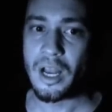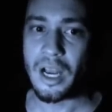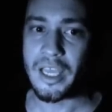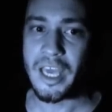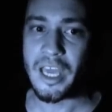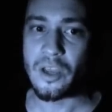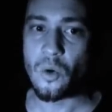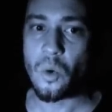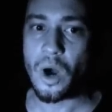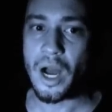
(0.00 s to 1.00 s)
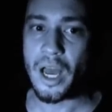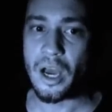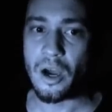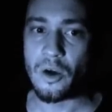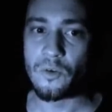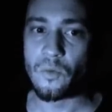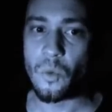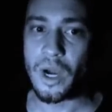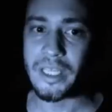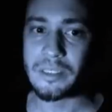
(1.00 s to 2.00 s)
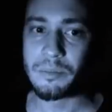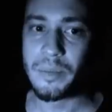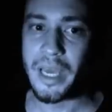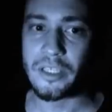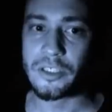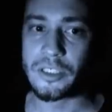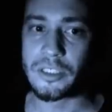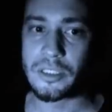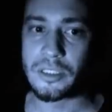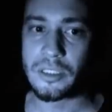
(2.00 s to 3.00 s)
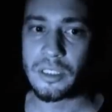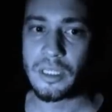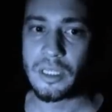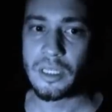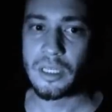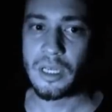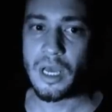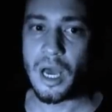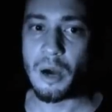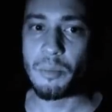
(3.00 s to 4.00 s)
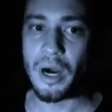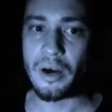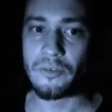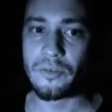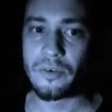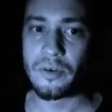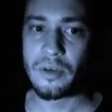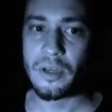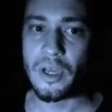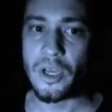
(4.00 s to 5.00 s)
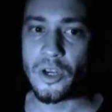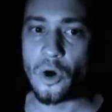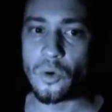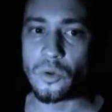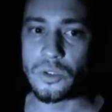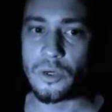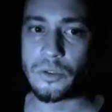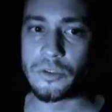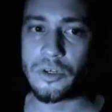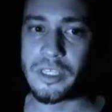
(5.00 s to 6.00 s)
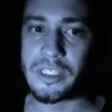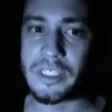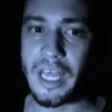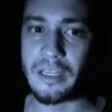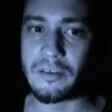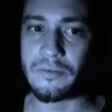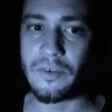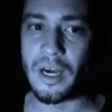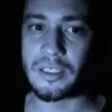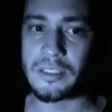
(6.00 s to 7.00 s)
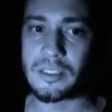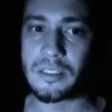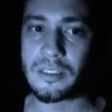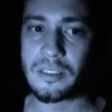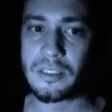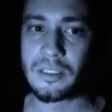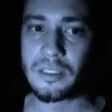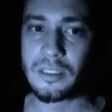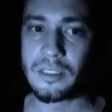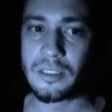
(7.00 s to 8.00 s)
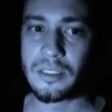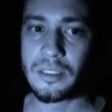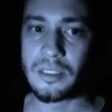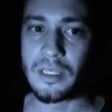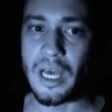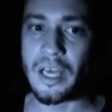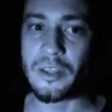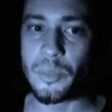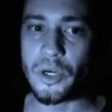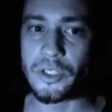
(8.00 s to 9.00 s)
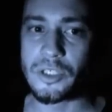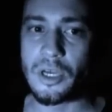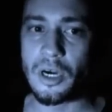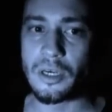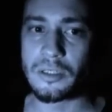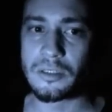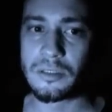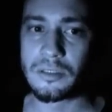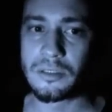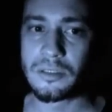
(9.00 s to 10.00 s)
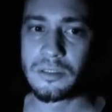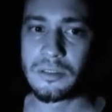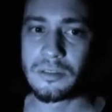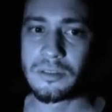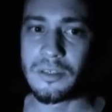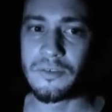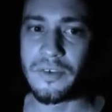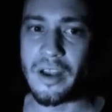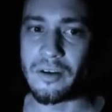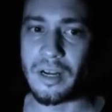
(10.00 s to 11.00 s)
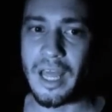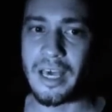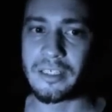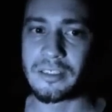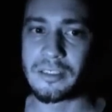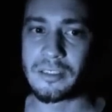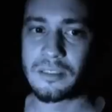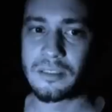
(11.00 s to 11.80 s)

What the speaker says: like a choir of white pages. Above, an old oak tree standing fast. And the birds are gone to fairer lands.